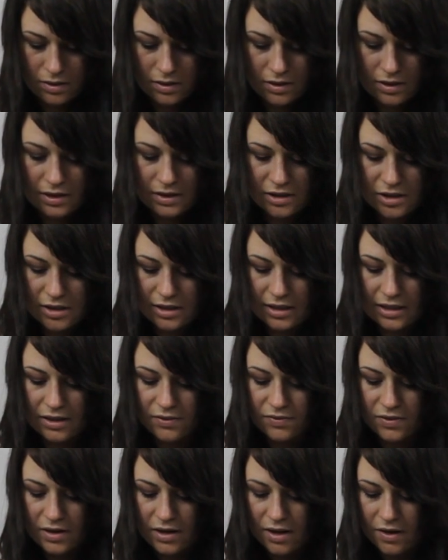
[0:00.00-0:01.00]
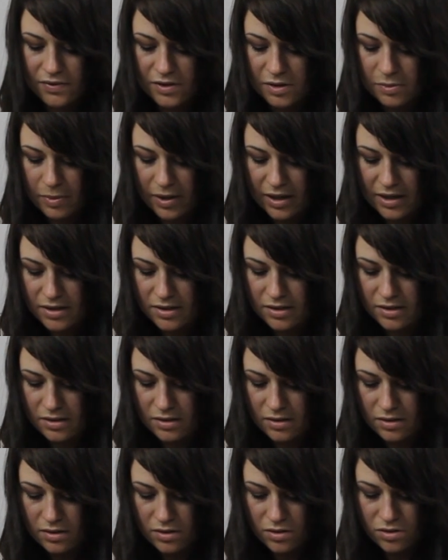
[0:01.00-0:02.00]
Then just leave enough
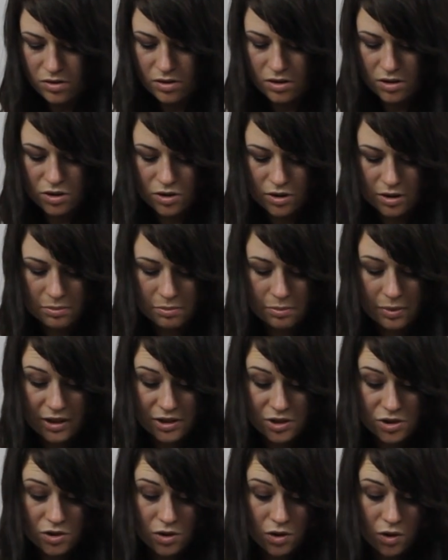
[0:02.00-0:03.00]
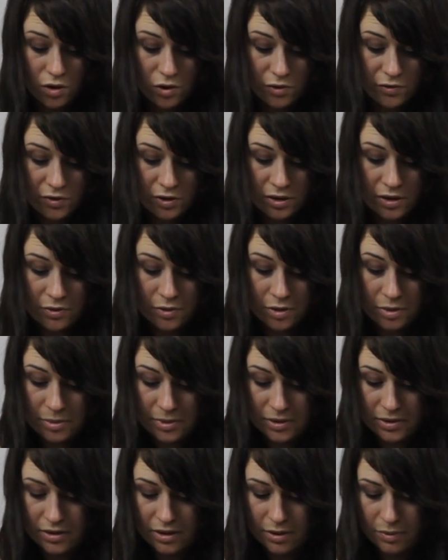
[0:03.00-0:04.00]
space so that you can punch a hole for the
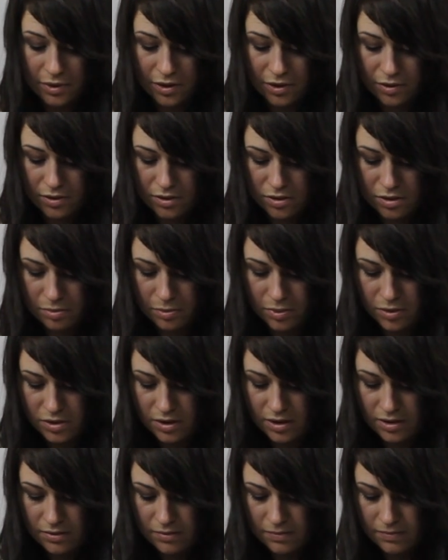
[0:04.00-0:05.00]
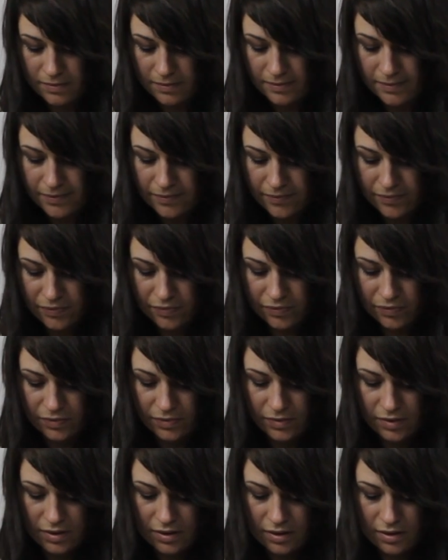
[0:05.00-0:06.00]
ribbon that we're going to put in.
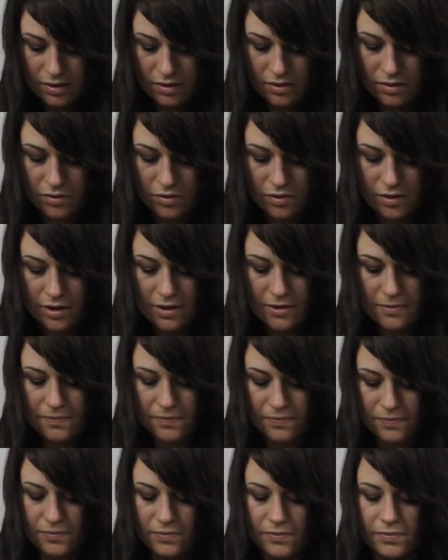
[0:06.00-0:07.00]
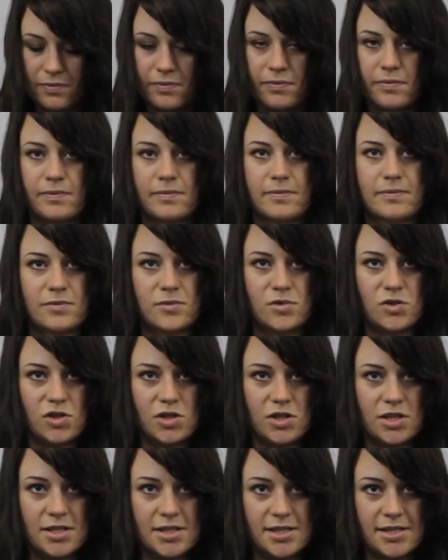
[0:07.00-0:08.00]
Okay, so
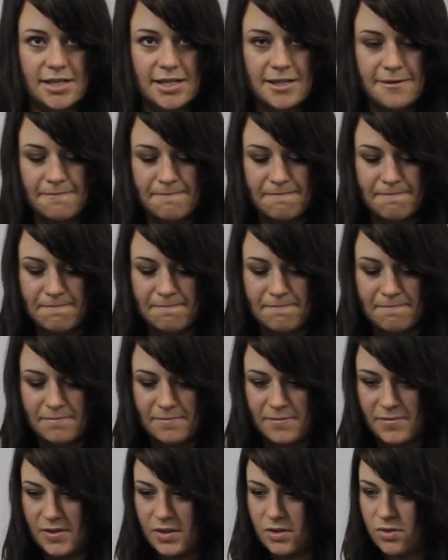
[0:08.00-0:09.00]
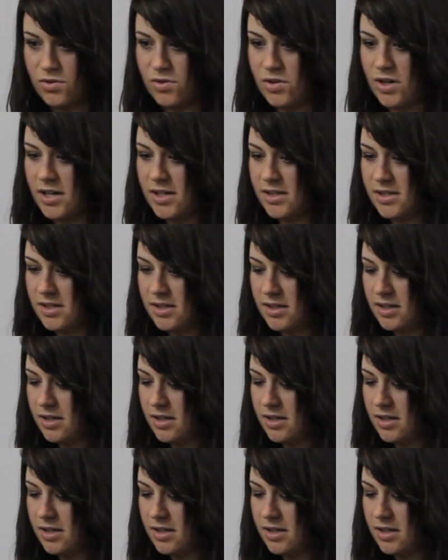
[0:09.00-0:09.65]
you can see. Alright.